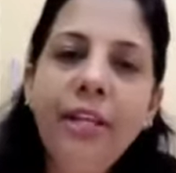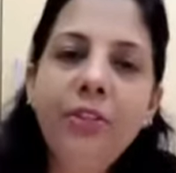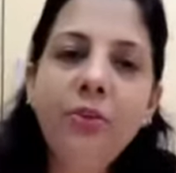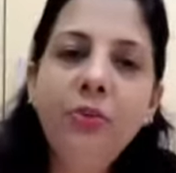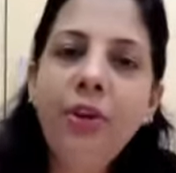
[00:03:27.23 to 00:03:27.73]

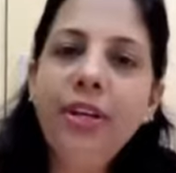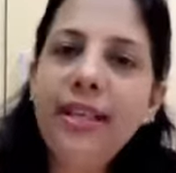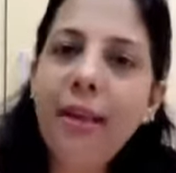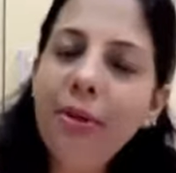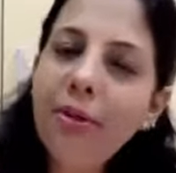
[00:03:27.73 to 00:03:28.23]
So, for
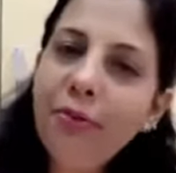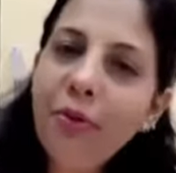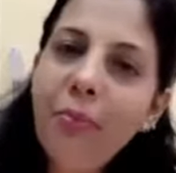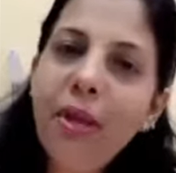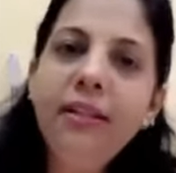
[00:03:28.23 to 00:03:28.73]
example, if
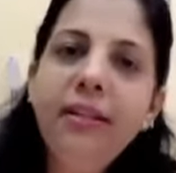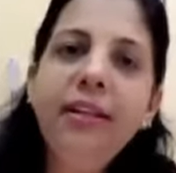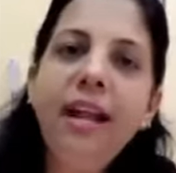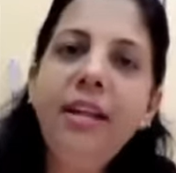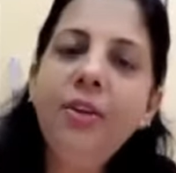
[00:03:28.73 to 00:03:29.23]
your
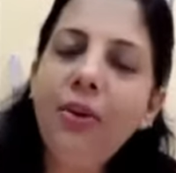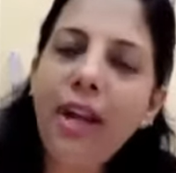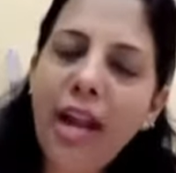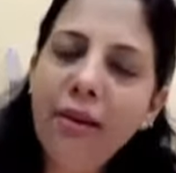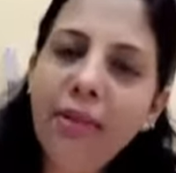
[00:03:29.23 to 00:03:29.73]
mother and your
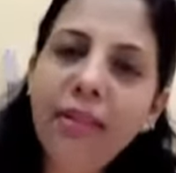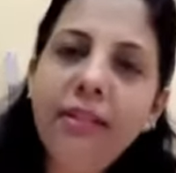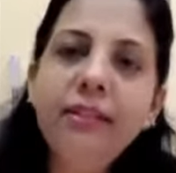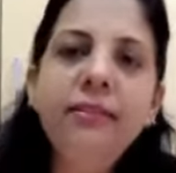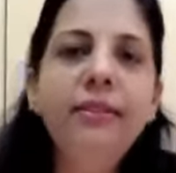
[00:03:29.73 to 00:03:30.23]

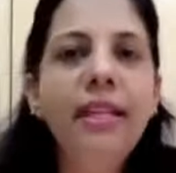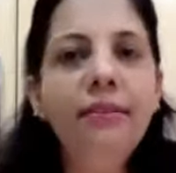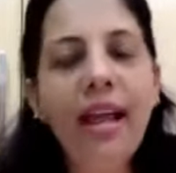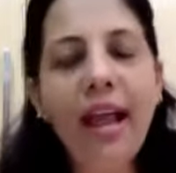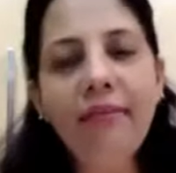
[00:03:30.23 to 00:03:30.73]
grandmother, they
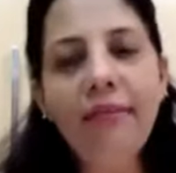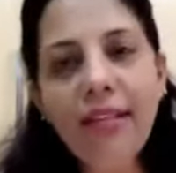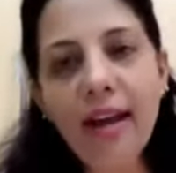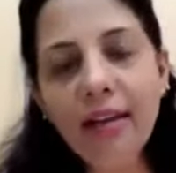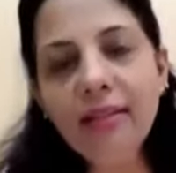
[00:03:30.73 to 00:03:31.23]
were having
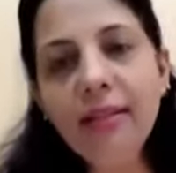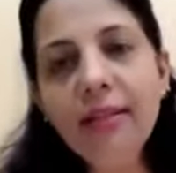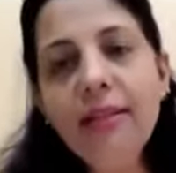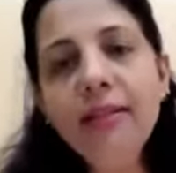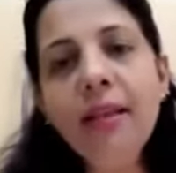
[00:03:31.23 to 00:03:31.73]
dark
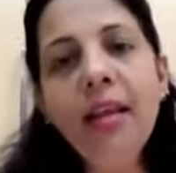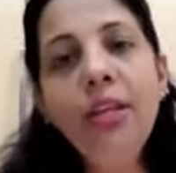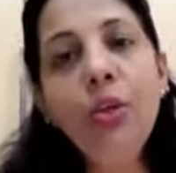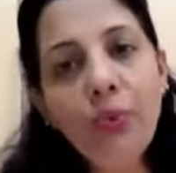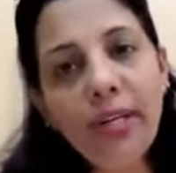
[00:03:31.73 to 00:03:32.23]
circles,
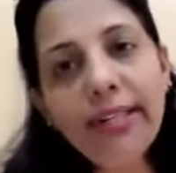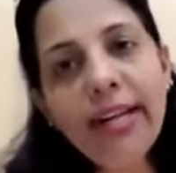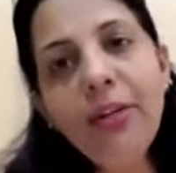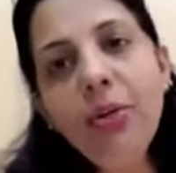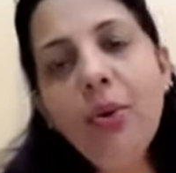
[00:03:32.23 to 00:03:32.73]
you will
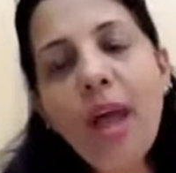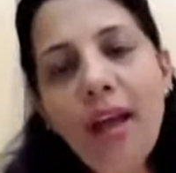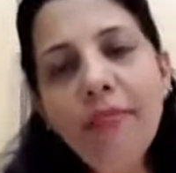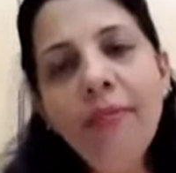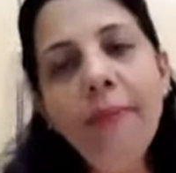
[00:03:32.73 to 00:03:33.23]
tend to have